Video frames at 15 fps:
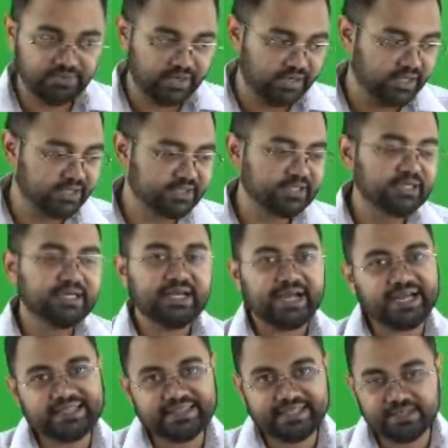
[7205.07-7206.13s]
weightage.
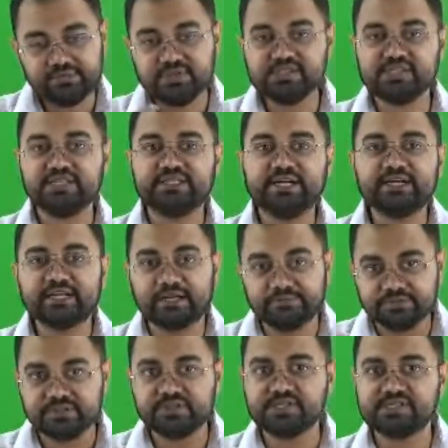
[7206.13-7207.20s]
And then we see that
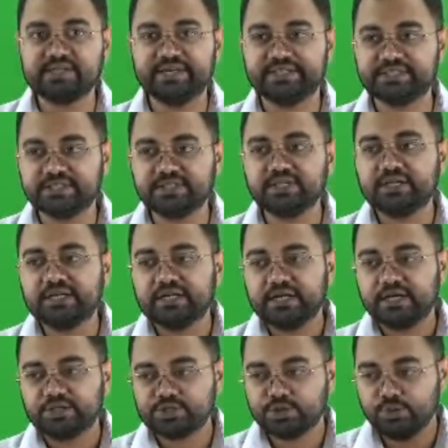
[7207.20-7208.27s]
after this lecture,
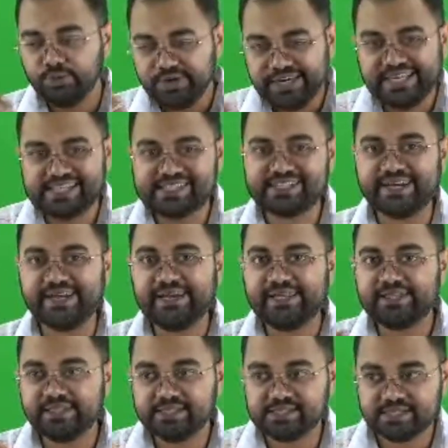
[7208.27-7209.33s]
slowly and
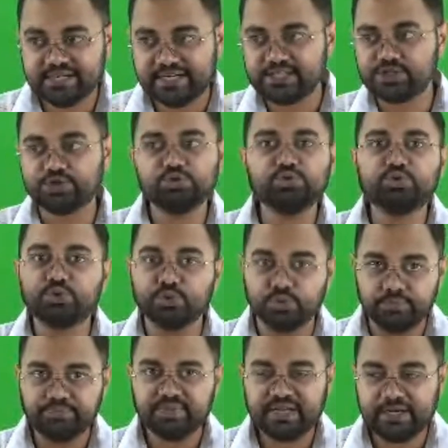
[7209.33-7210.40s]
steadily, this starts to
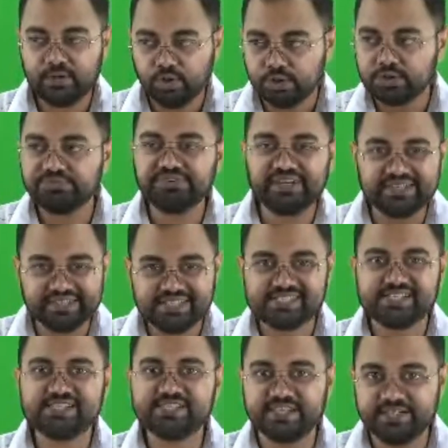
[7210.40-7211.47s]
grow. A lot of
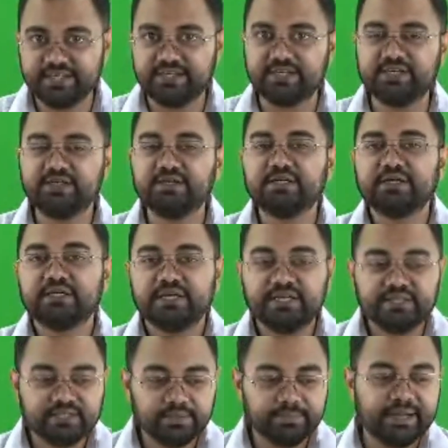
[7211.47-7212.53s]
interest is generated
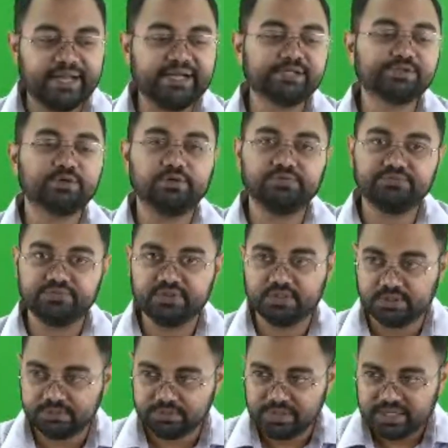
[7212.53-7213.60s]
in the minds of
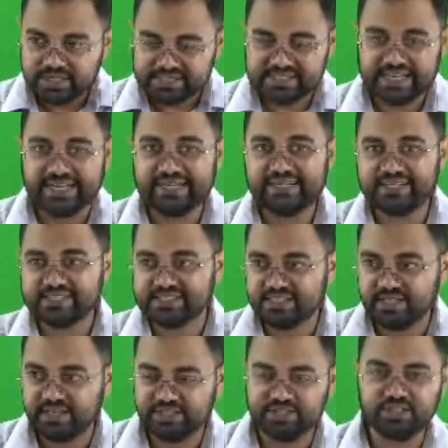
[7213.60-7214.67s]
the scientists,
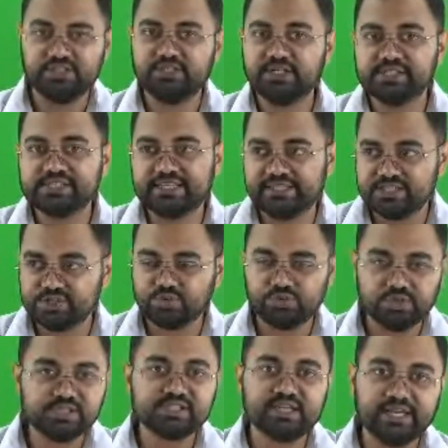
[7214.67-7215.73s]
the engineers, and the
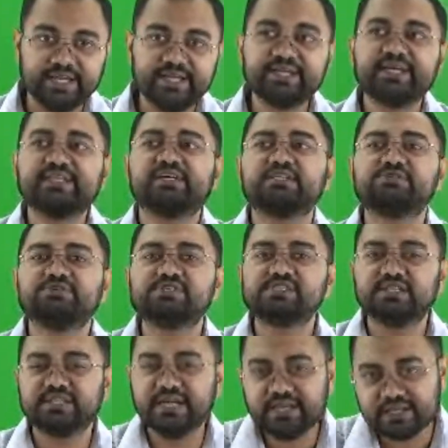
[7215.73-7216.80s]
students alike, and hence we
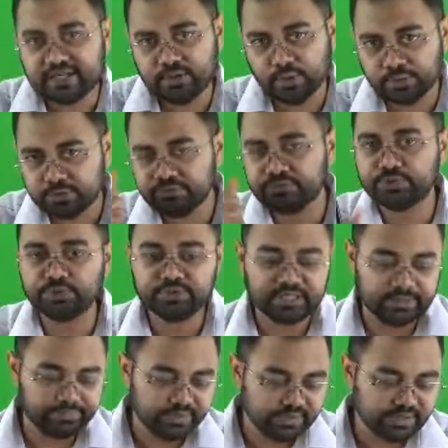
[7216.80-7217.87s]
see that a lot of growth
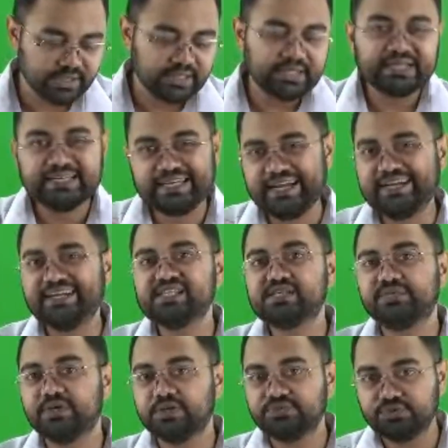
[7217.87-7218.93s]
happens.
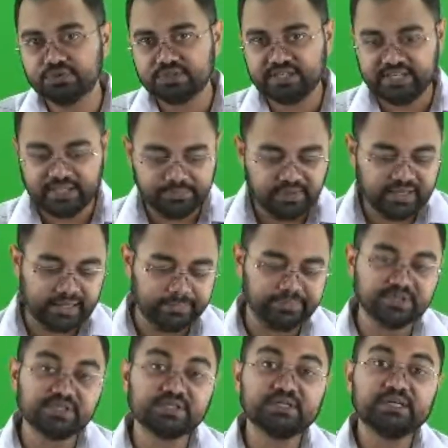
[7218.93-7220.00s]
1974, the naming
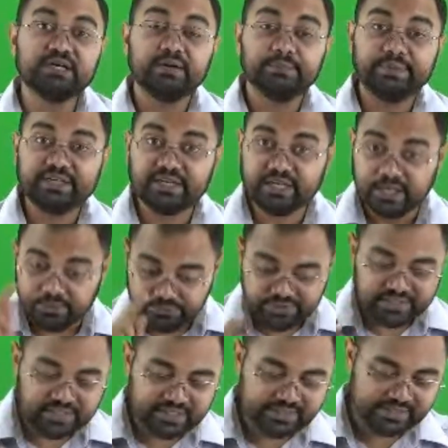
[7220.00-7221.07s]
happens, but
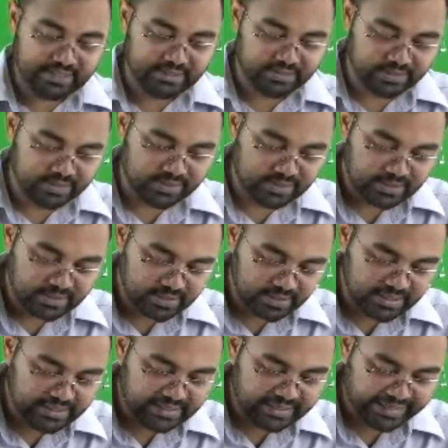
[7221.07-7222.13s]
everything changes
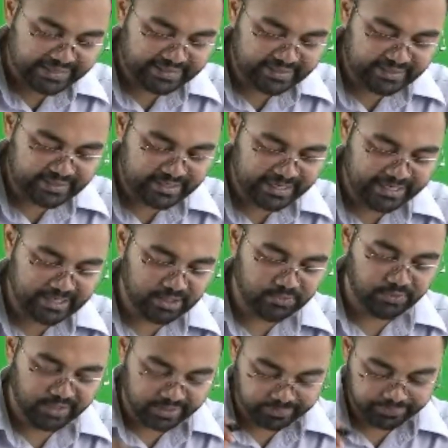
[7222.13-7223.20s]
in
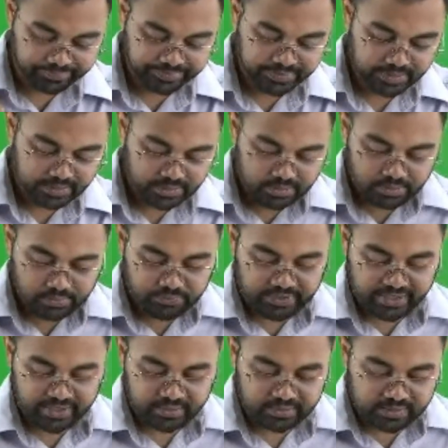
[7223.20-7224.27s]
1981,
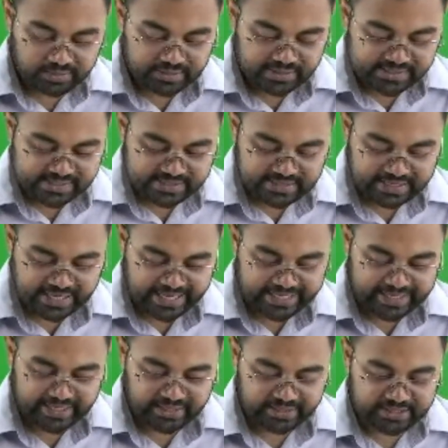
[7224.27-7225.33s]
where
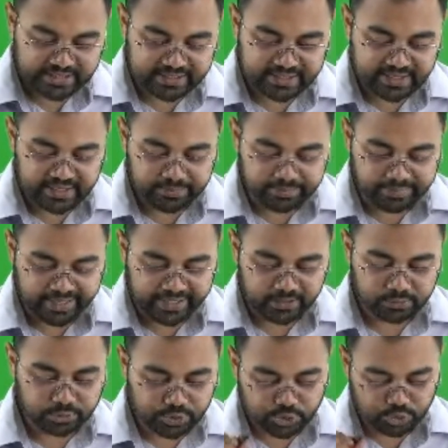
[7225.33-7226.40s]
scanning tunneling
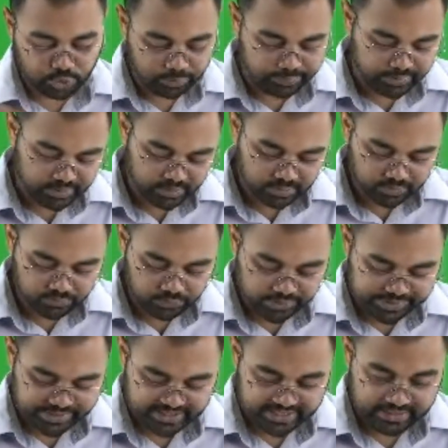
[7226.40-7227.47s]
microscope
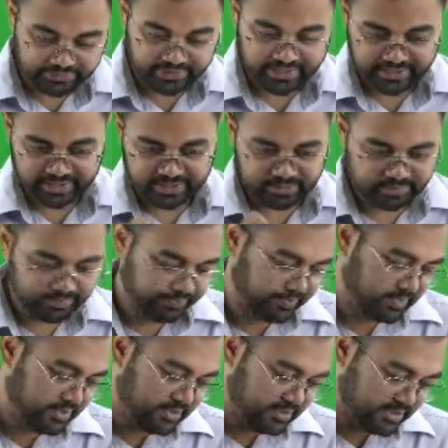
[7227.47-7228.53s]
was invented.
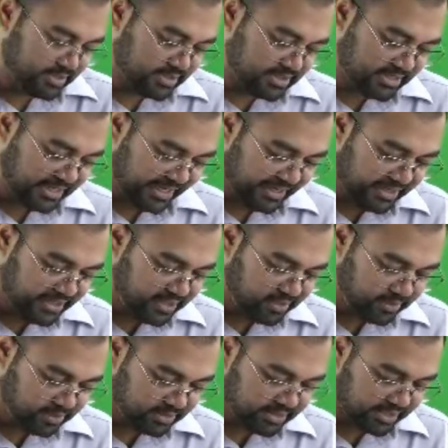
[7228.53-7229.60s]

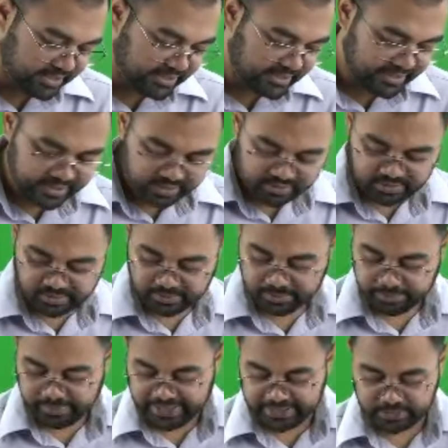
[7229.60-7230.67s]
Scanning tunneling
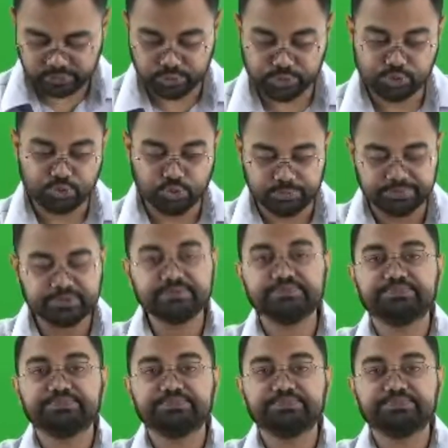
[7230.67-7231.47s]
microscope.